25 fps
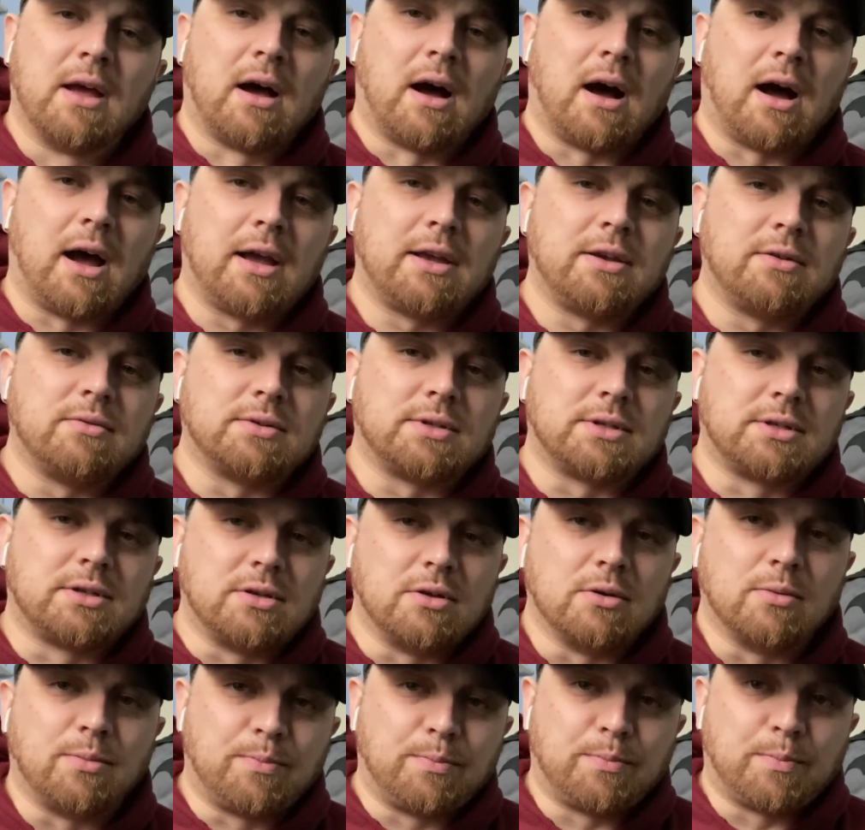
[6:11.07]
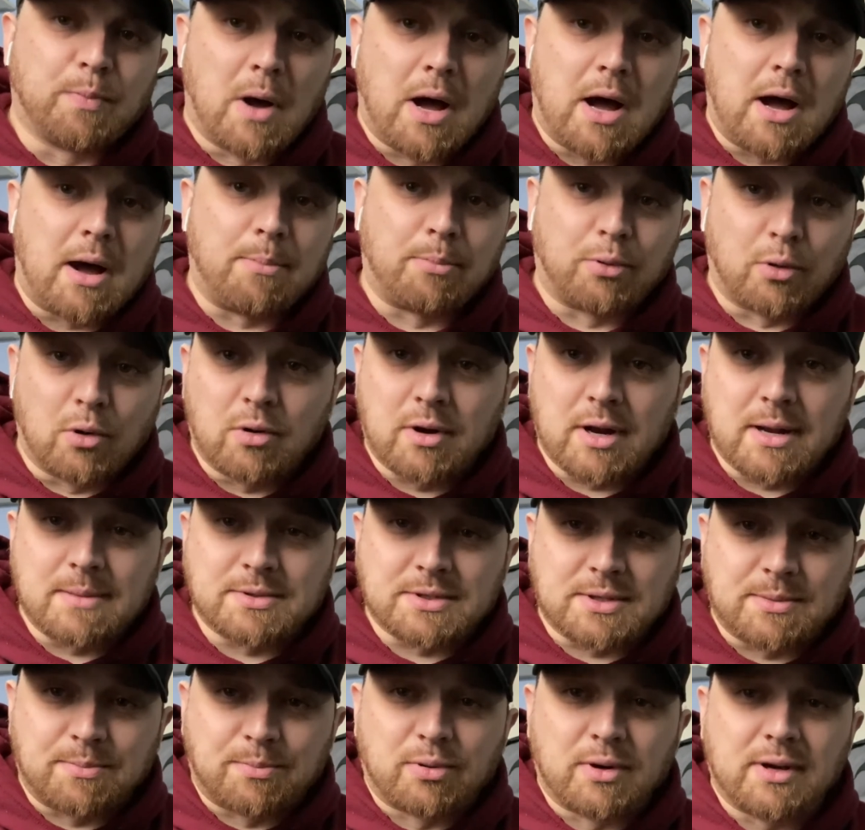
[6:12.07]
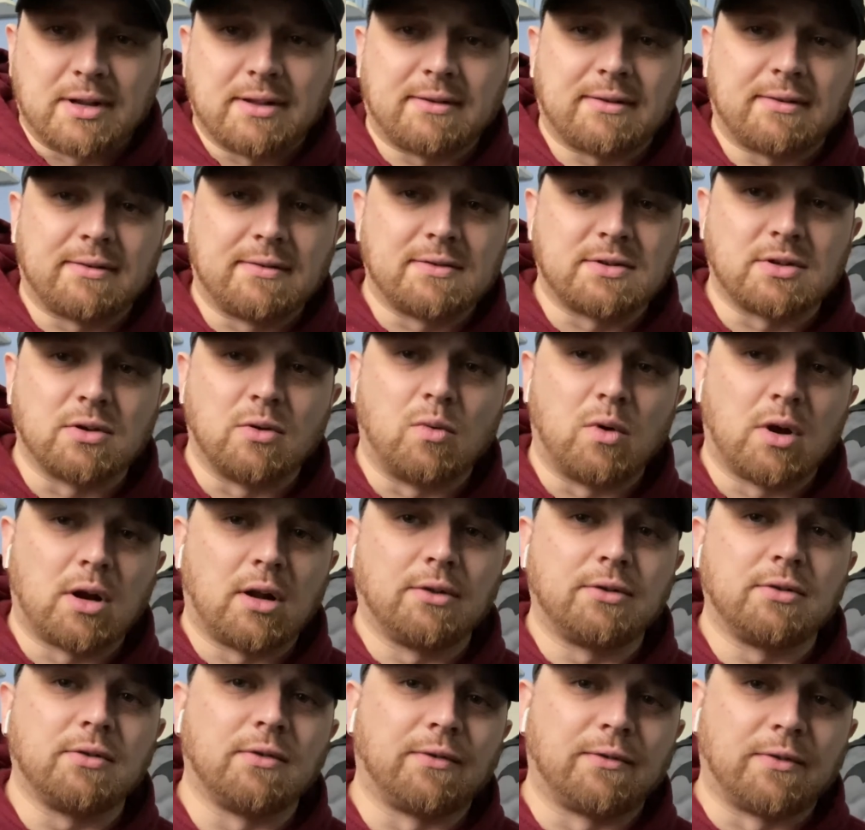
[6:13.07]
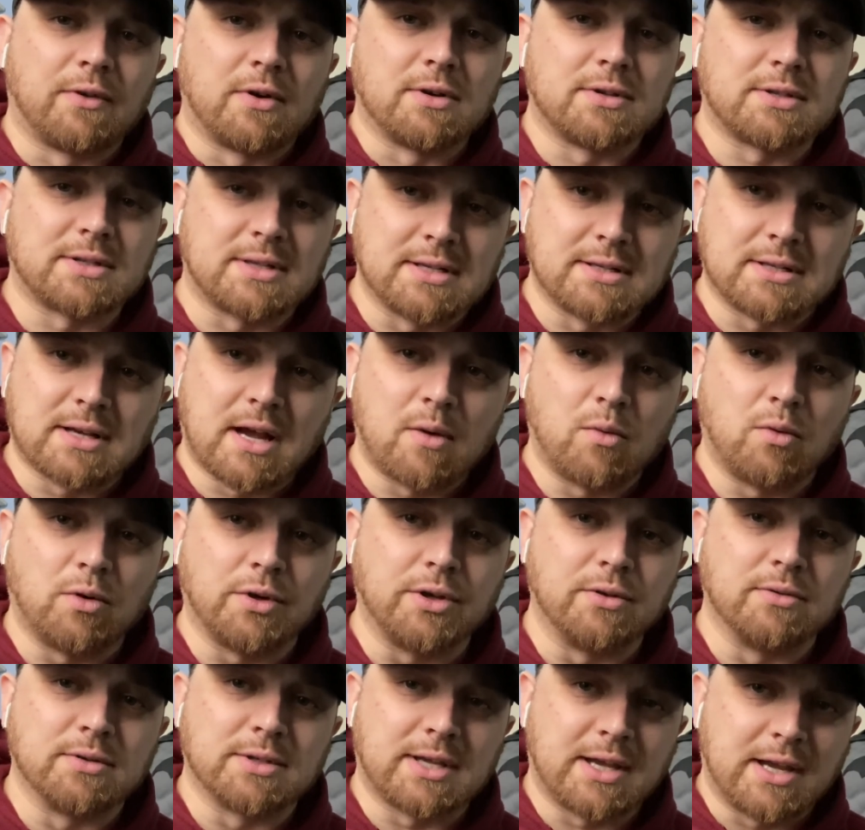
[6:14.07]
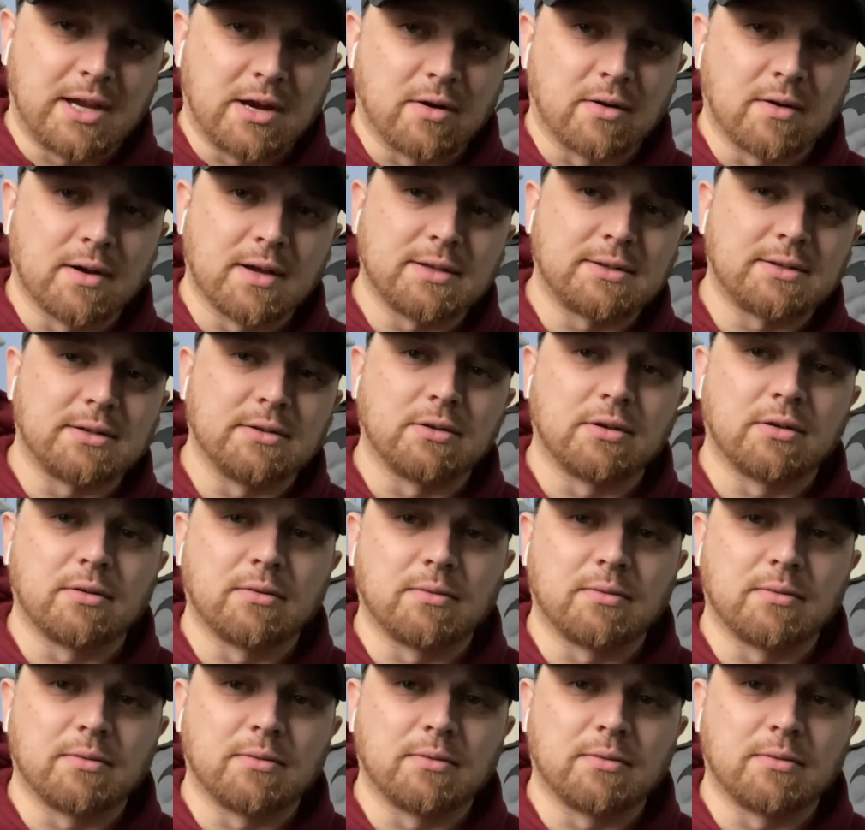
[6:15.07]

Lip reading: I use two programs to print. So what I'll do first is I will use Cura to